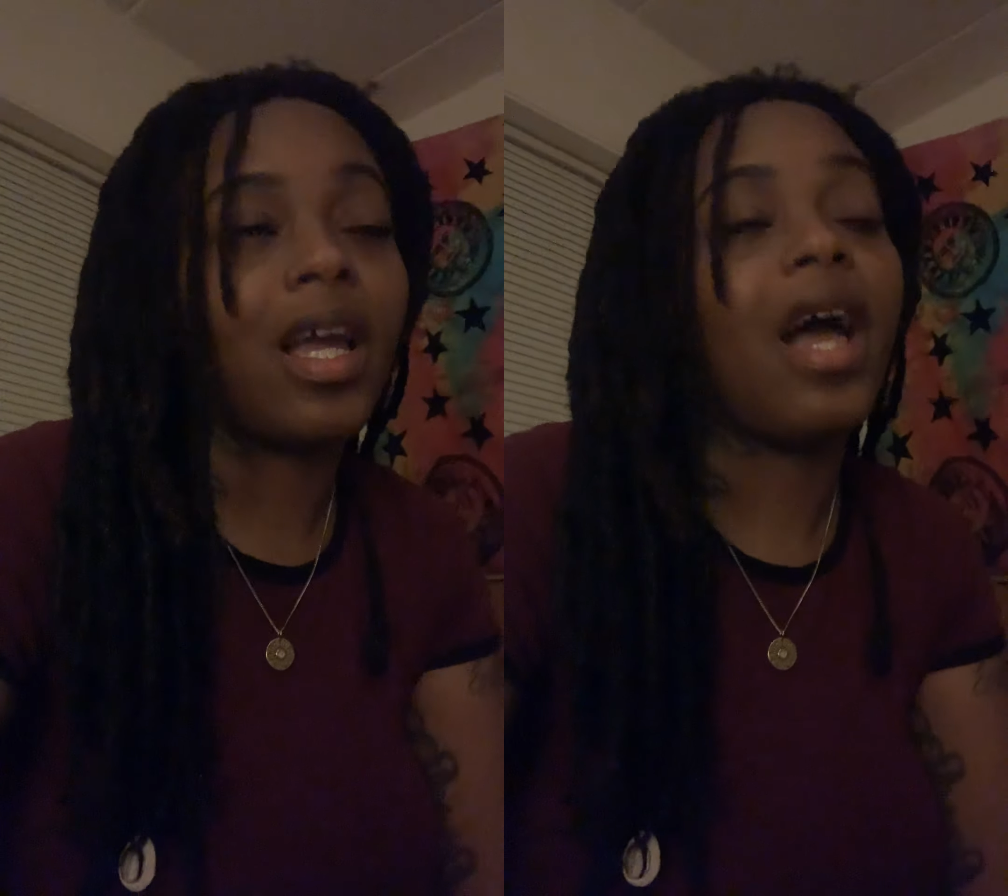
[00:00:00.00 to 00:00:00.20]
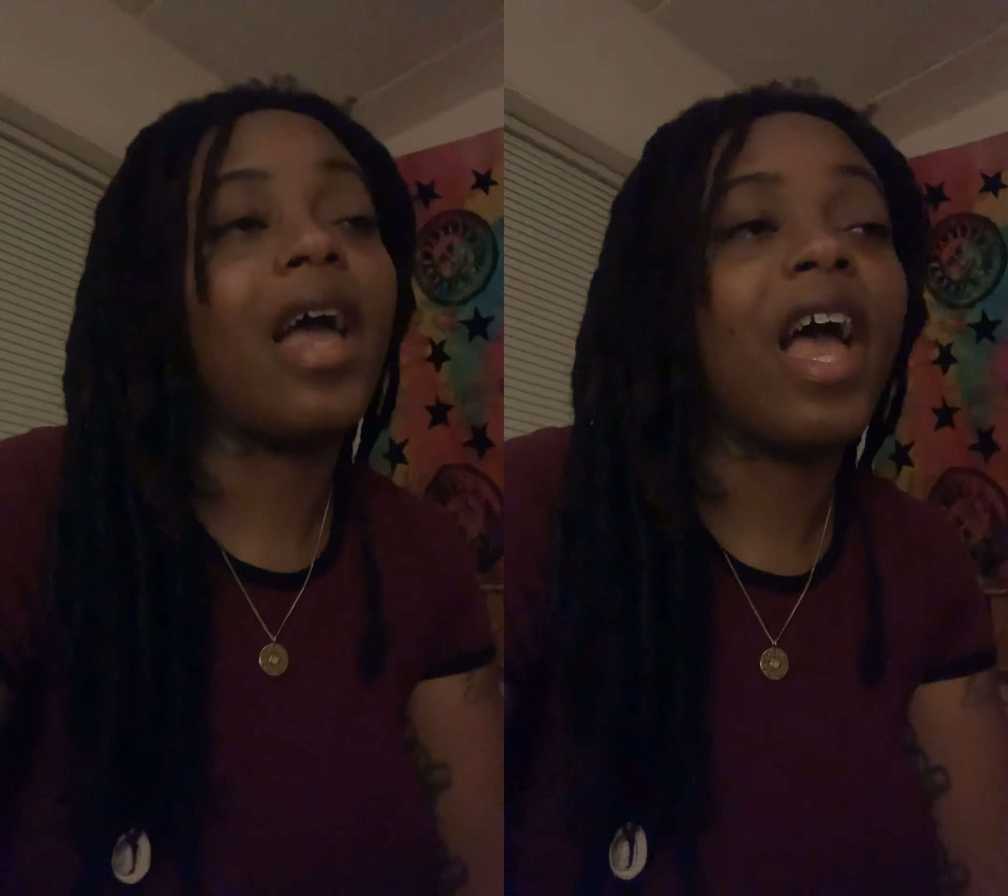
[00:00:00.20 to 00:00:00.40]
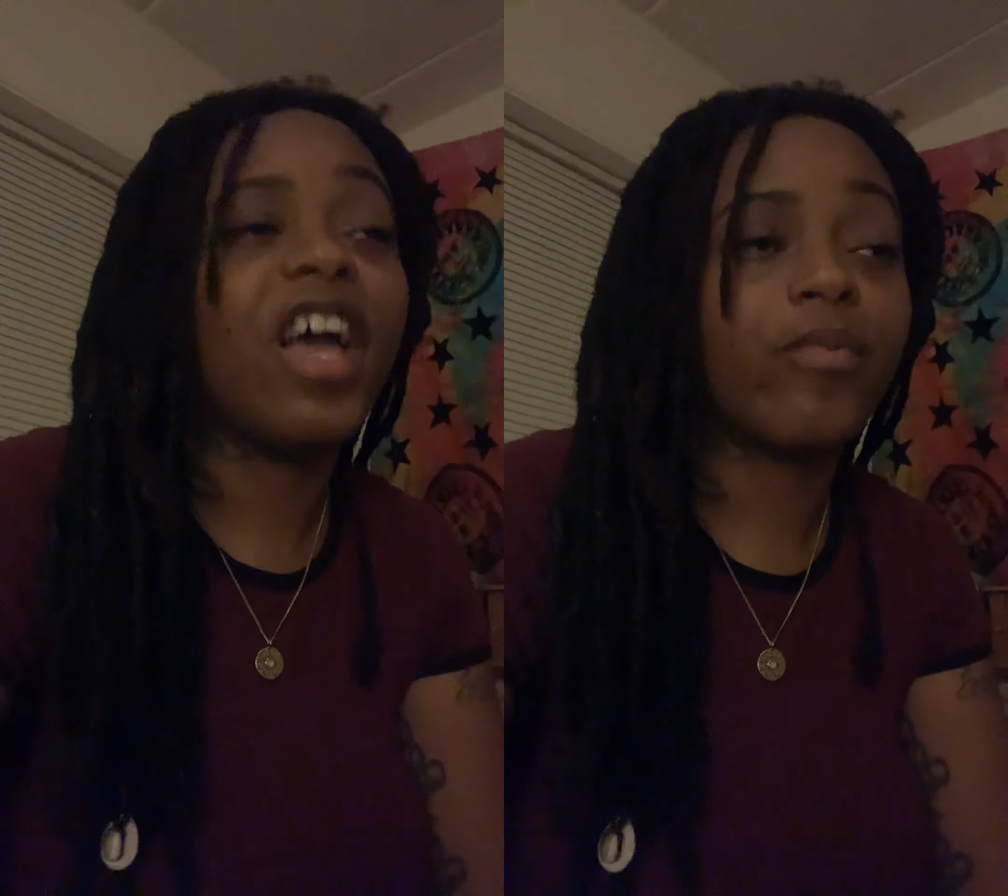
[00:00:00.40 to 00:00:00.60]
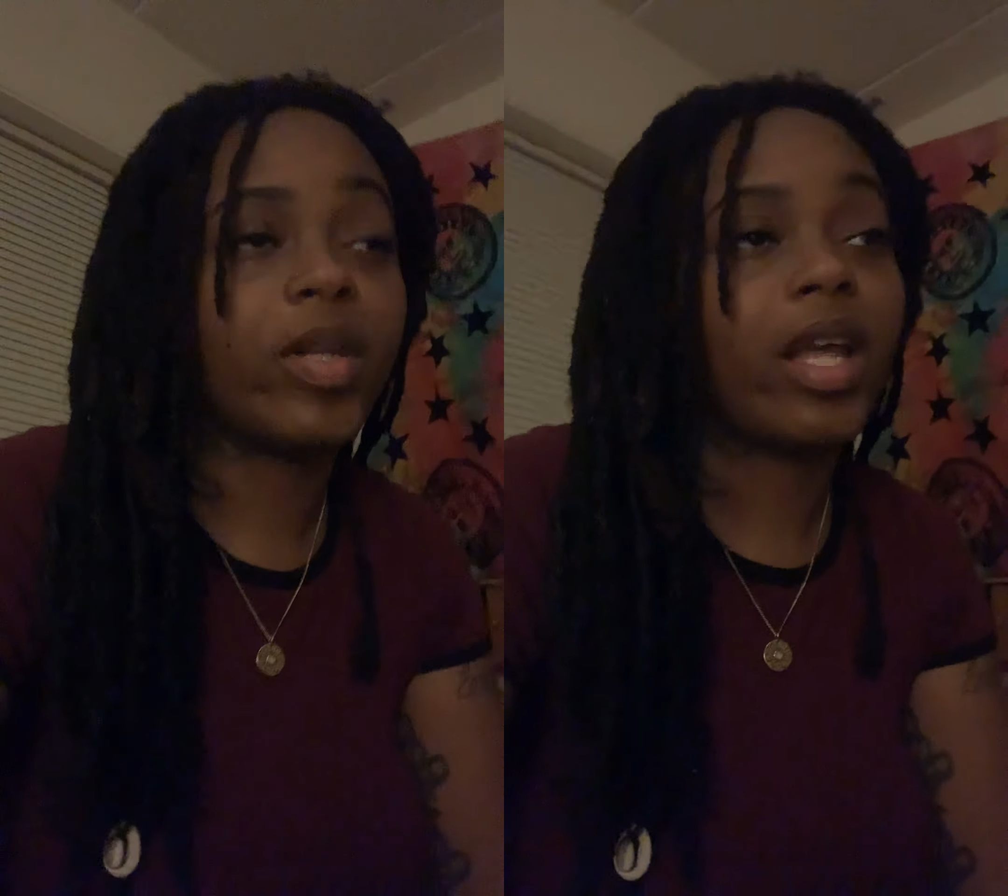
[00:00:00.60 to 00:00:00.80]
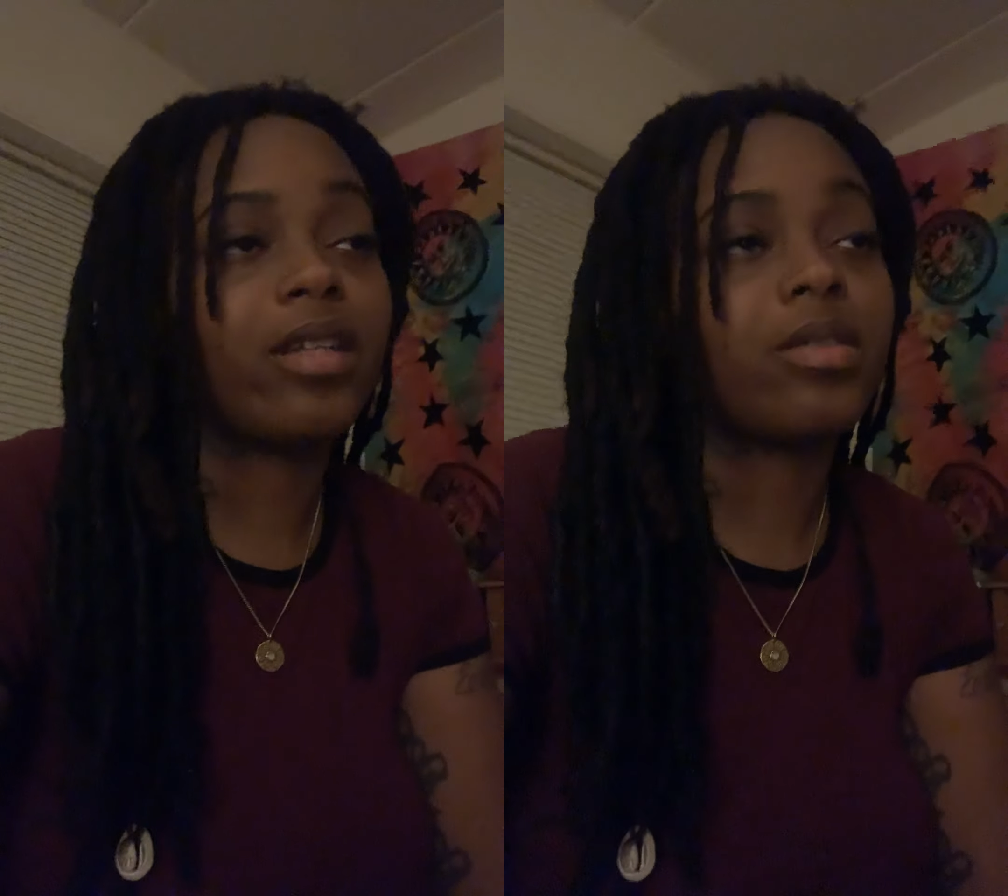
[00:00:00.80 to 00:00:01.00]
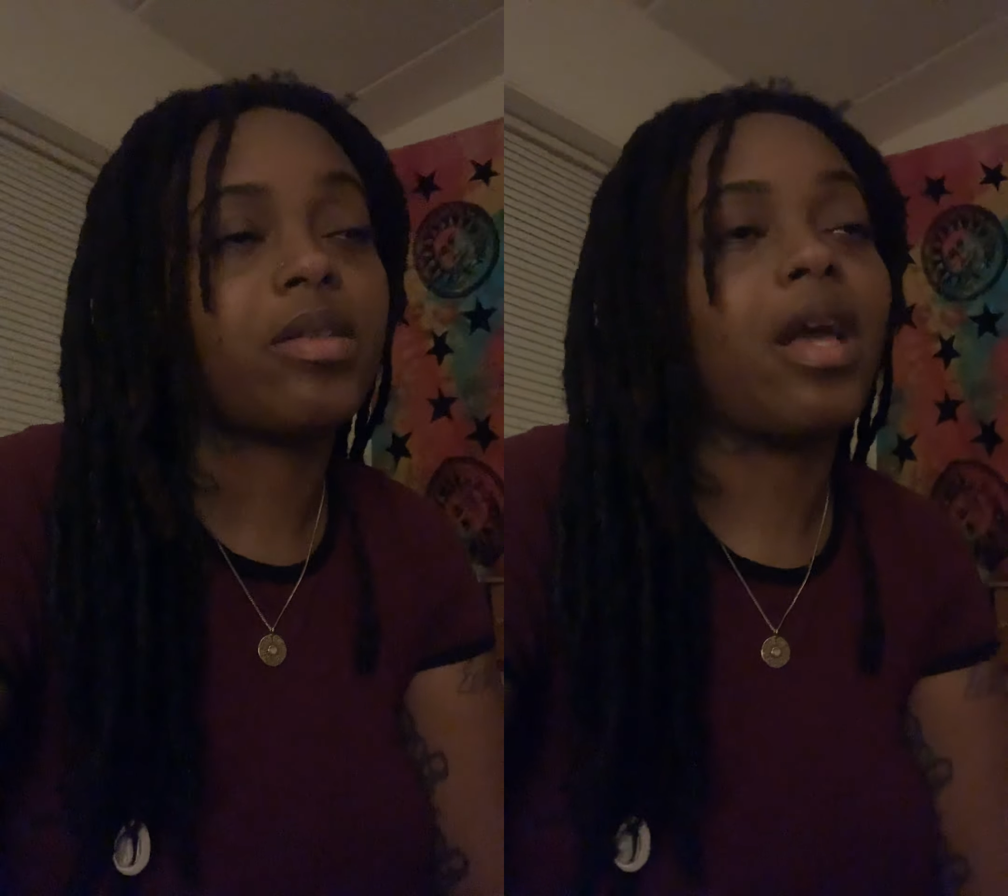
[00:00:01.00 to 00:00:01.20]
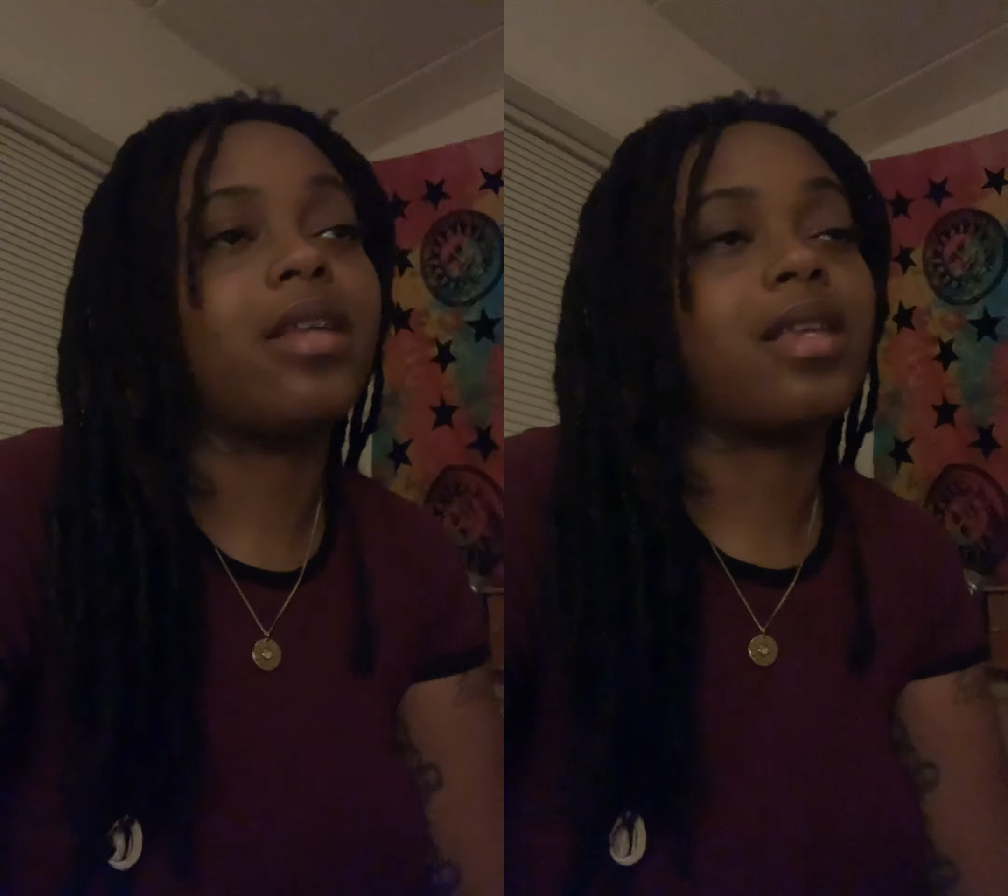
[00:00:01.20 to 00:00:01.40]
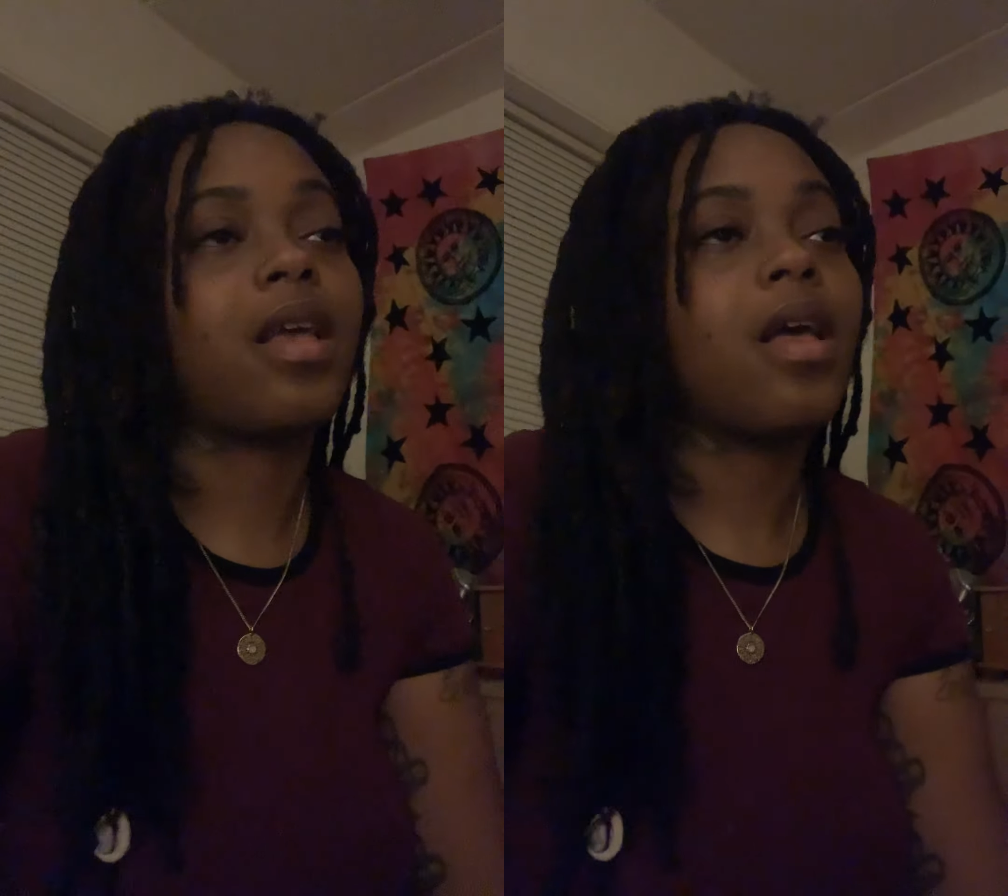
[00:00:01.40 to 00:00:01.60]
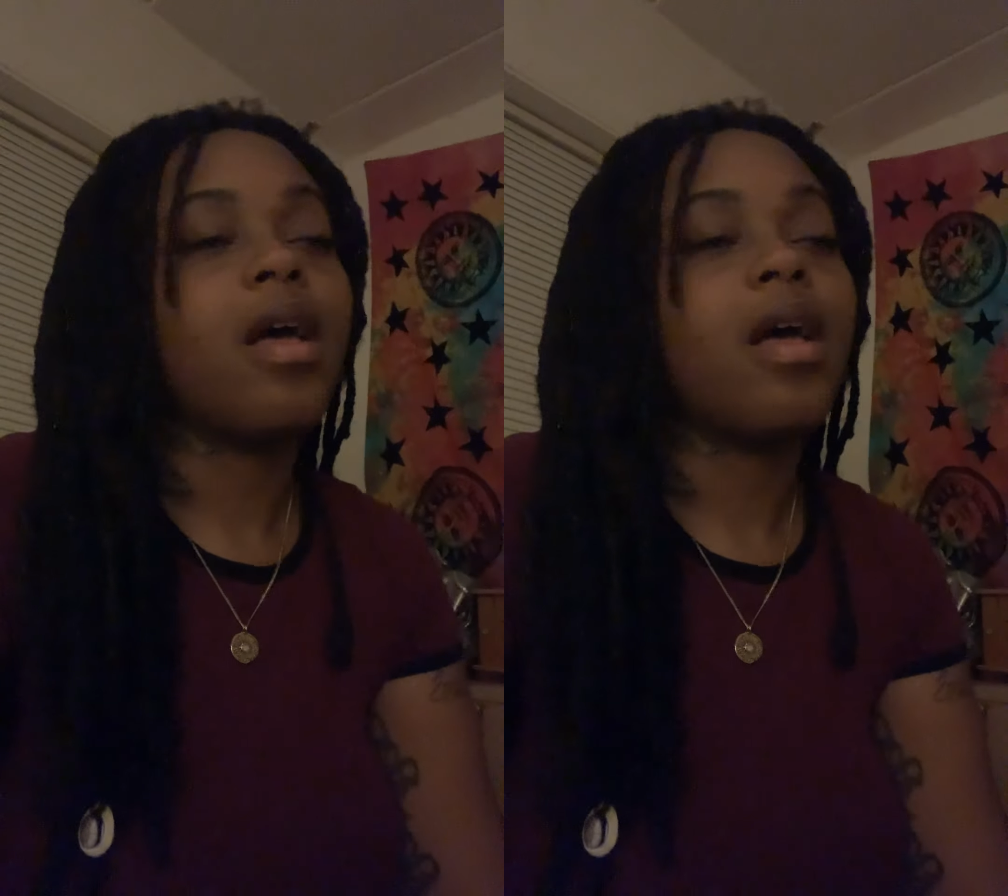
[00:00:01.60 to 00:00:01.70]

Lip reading: I have been exercising,